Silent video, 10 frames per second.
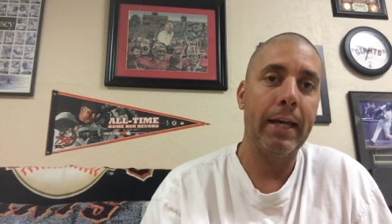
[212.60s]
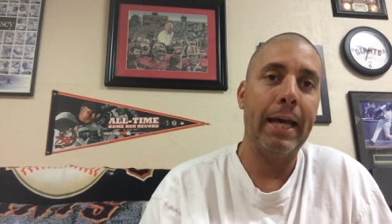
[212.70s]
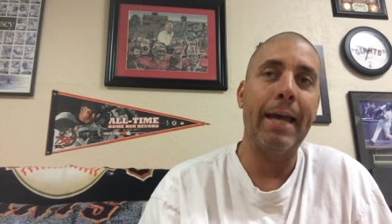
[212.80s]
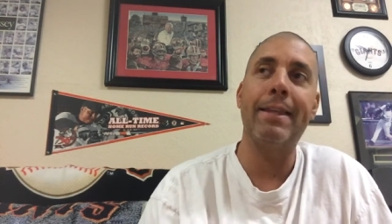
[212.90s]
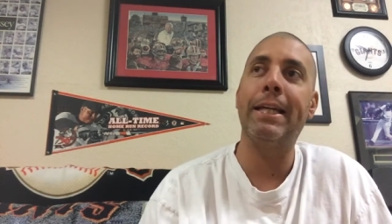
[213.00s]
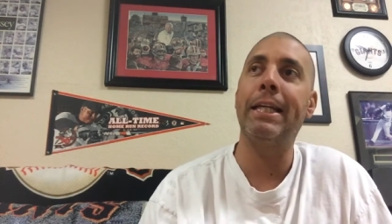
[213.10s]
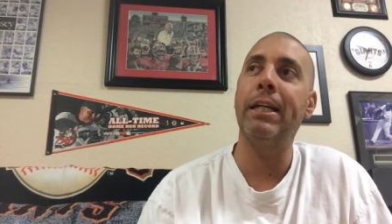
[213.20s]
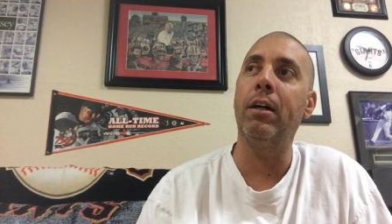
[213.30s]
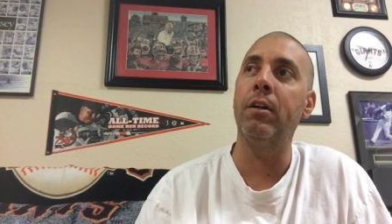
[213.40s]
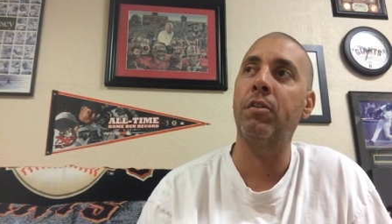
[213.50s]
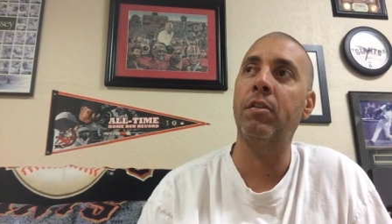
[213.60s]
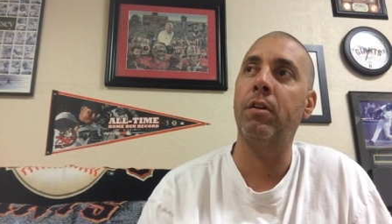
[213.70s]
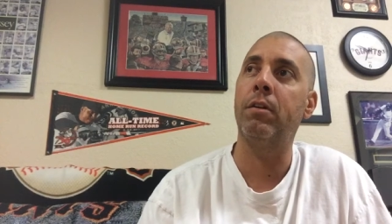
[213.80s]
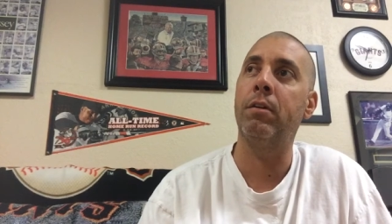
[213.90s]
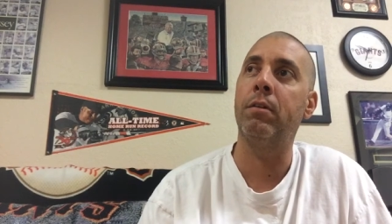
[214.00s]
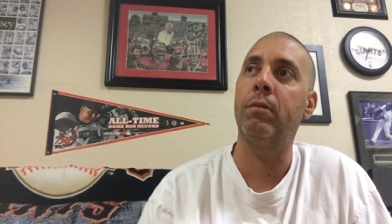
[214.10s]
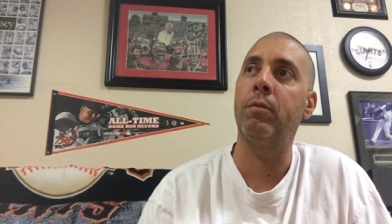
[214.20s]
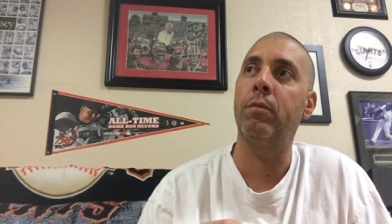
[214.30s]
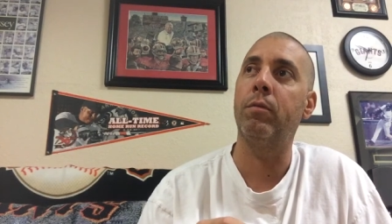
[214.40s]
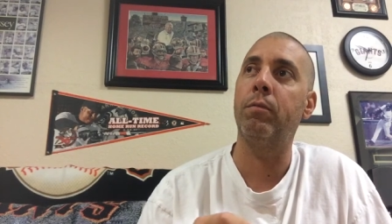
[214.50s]
And then he
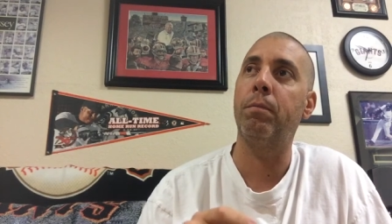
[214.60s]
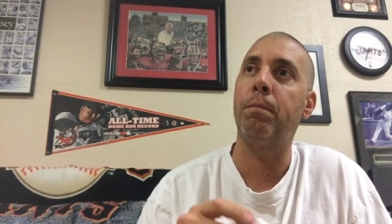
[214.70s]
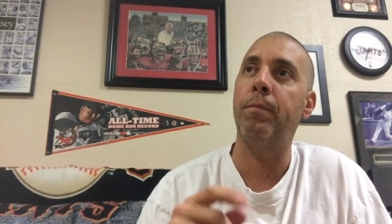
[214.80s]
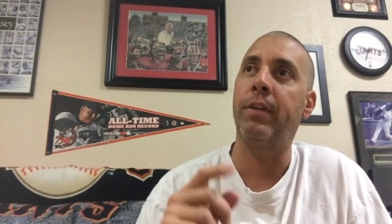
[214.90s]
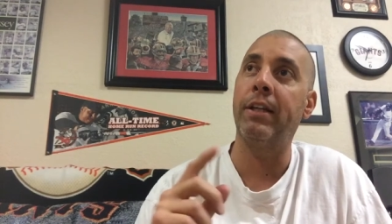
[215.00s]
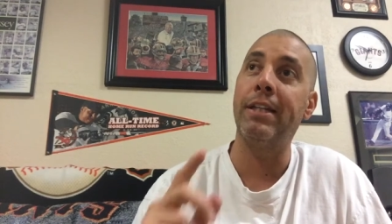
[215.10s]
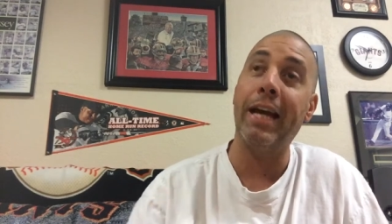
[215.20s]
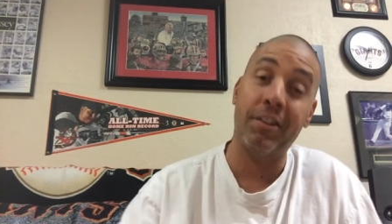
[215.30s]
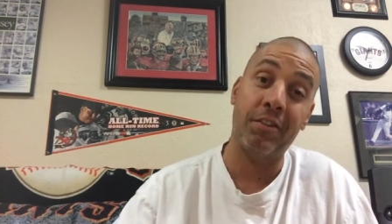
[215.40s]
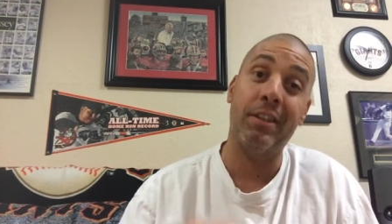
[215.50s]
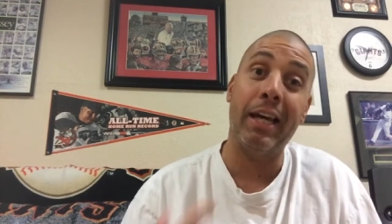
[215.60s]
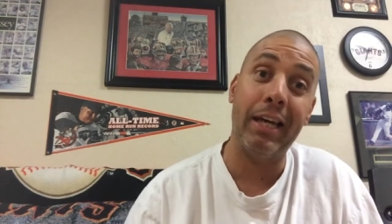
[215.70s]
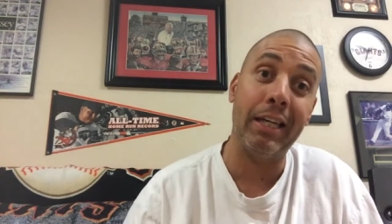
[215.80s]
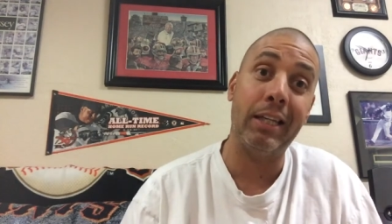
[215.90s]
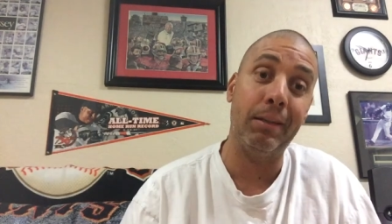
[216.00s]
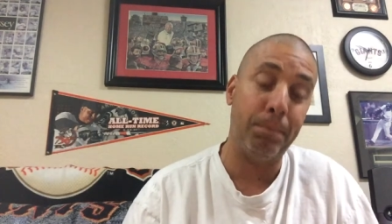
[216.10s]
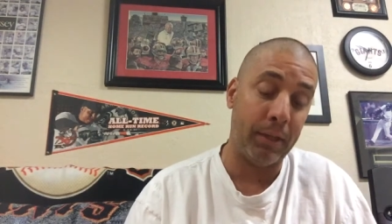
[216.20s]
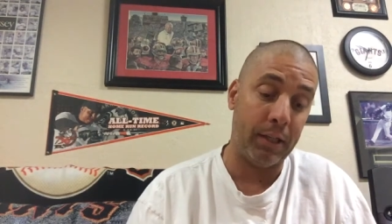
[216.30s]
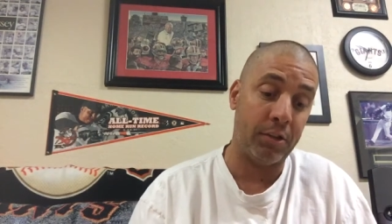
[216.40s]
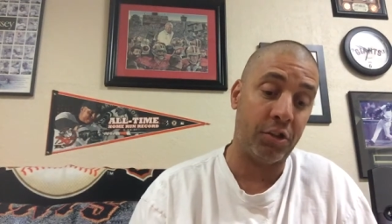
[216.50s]
also the next day he
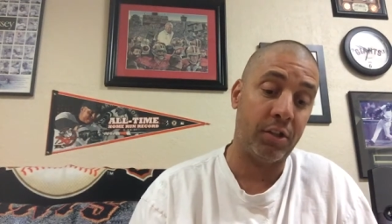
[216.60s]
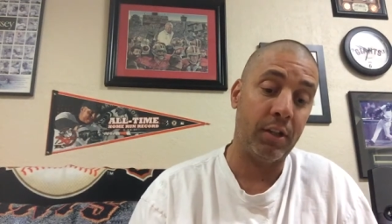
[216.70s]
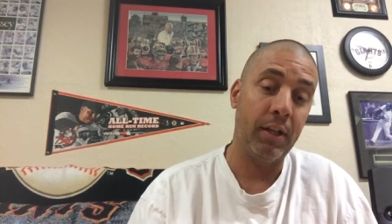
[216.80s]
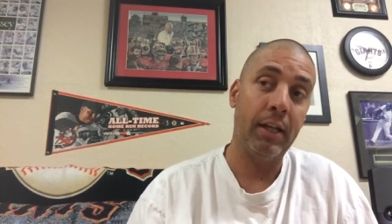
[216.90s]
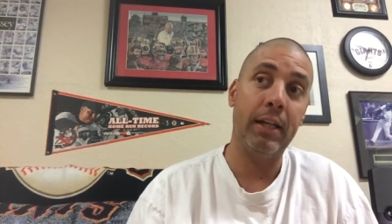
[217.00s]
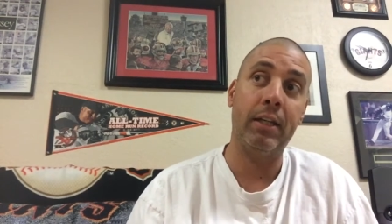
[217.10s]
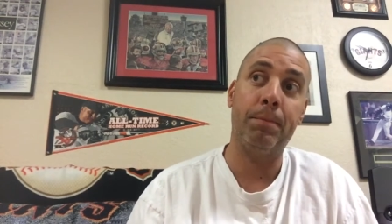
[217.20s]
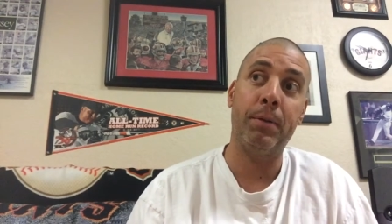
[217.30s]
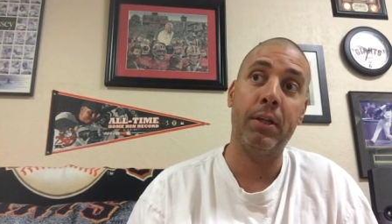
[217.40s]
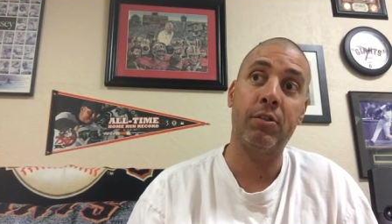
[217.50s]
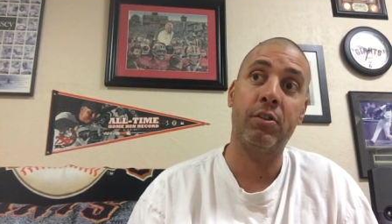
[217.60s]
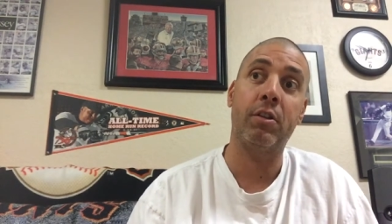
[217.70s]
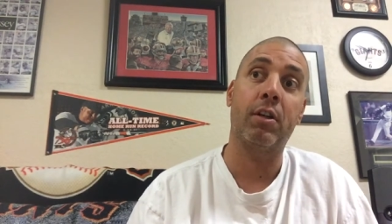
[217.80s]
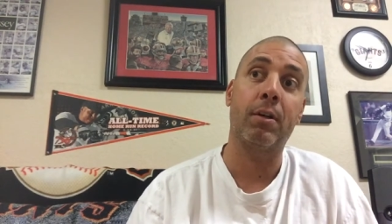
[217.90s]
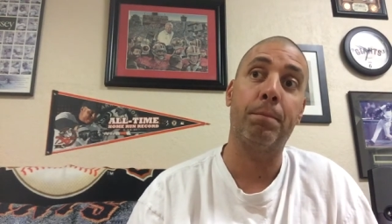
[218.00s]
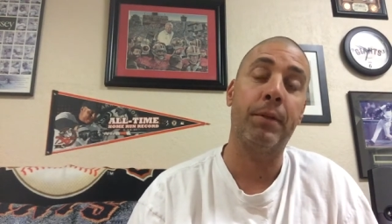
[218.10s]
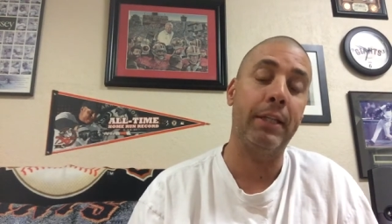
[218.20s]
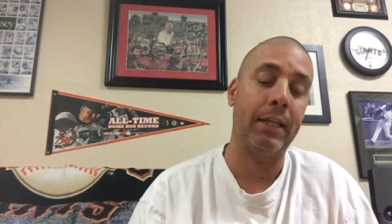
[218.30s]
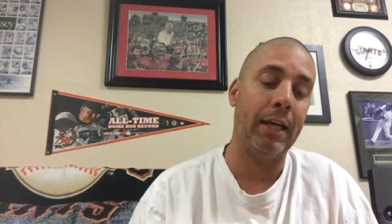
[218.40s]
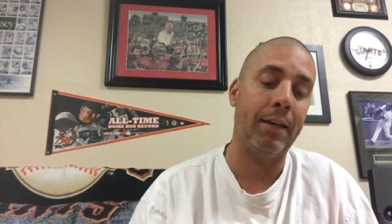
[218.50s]
pitched and he pitched a
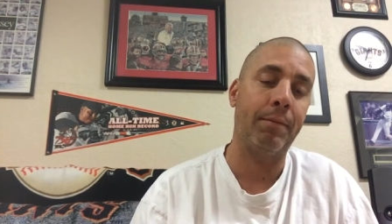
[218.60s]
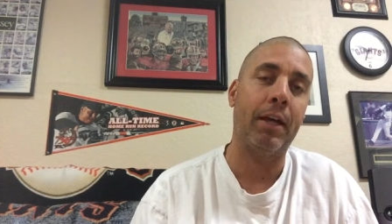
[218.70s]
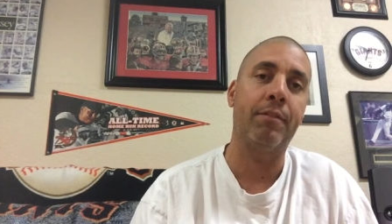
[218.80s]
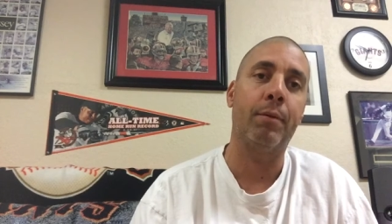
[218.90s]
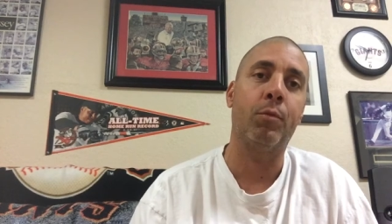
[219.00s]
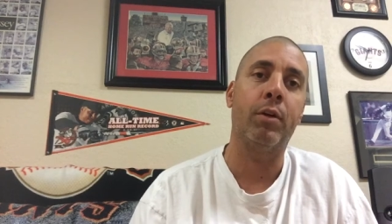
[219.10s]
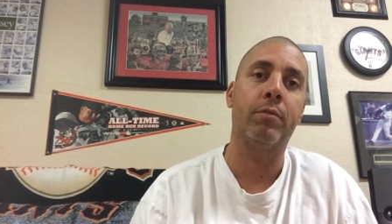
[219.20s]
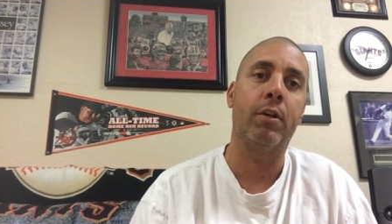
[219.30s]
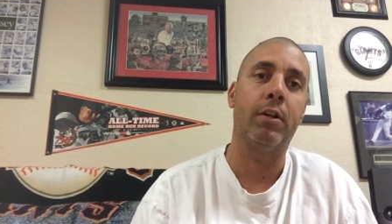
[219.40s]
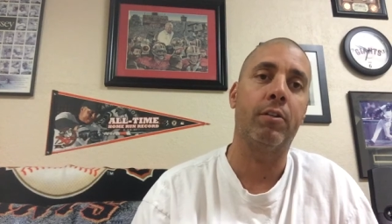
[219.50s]
complete game, gave up one run.